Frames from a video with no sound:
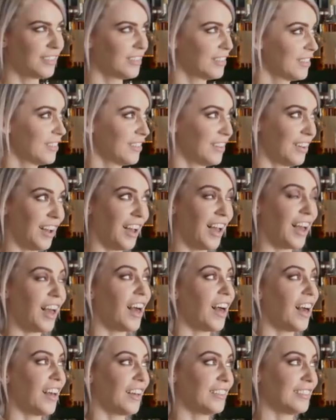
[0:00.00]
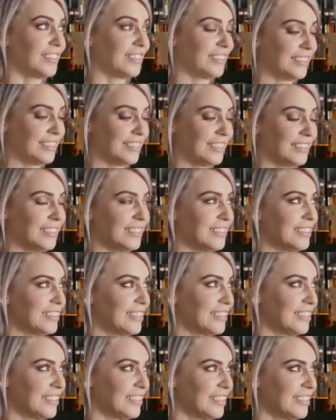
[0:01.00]

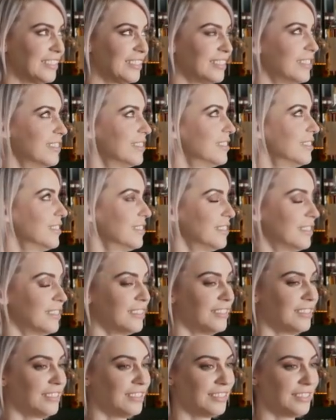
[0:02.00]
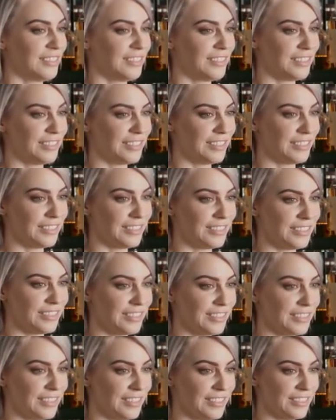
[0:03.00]

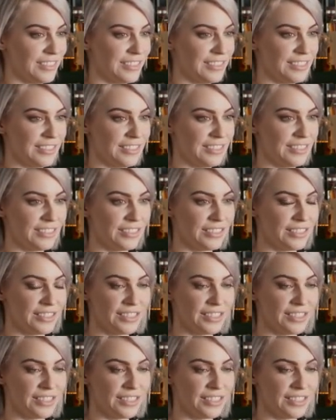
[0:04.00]
[no speech]